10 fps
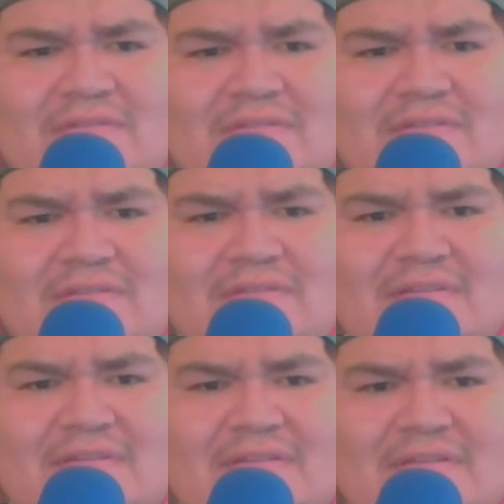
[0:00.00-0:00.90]

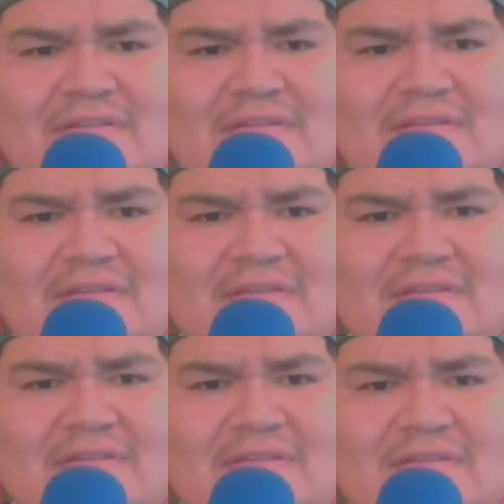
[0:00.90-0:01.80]

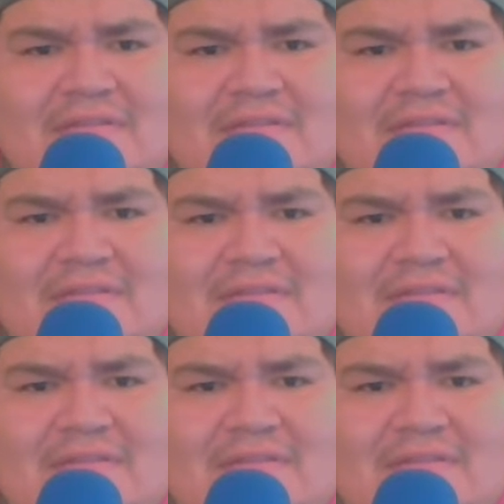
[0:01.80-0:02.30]
No one is speaking in this clip.